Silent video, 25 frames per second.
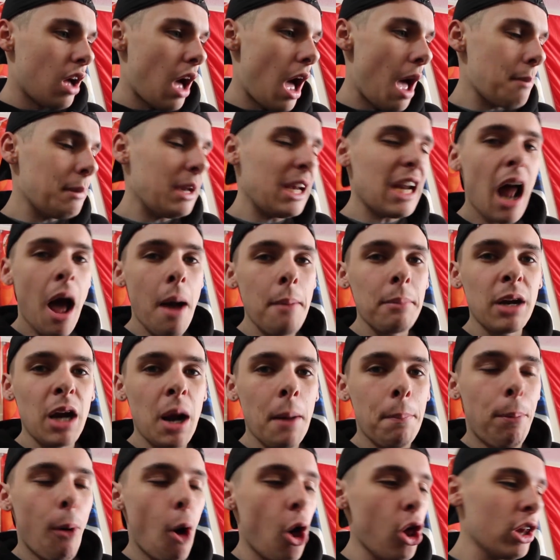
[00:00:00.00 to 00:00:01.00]
I mean, I'm
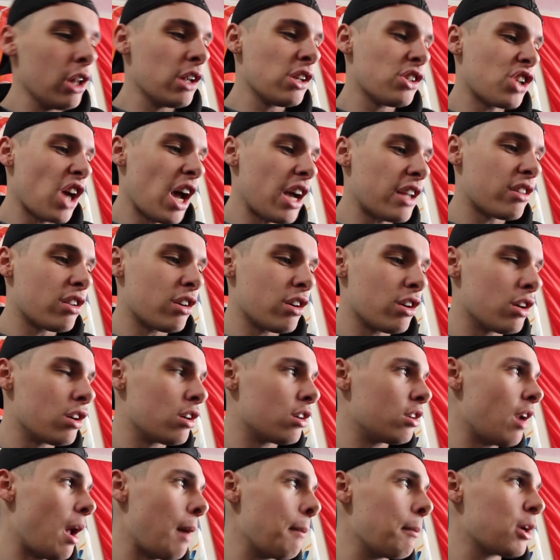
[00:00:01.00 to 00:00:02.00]
gonna pull
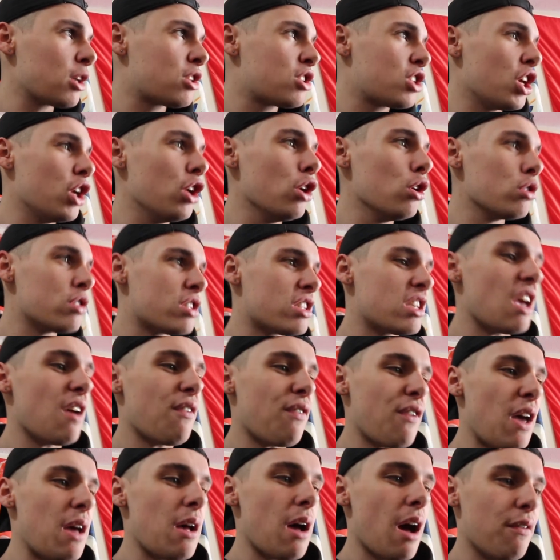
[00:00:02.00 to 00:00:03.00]
injector number two, see
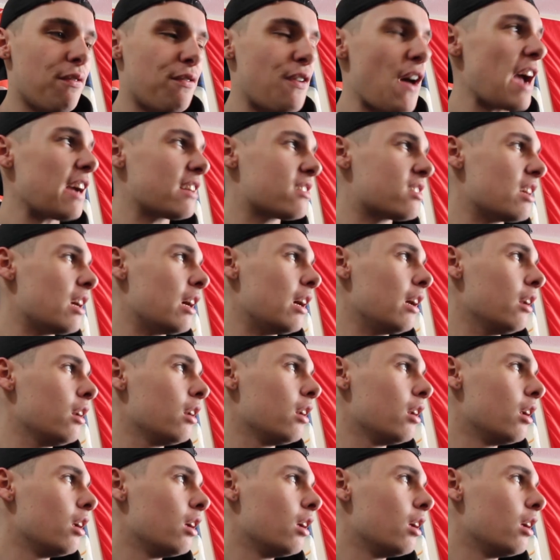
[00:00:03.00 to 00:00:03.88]
if it affects it.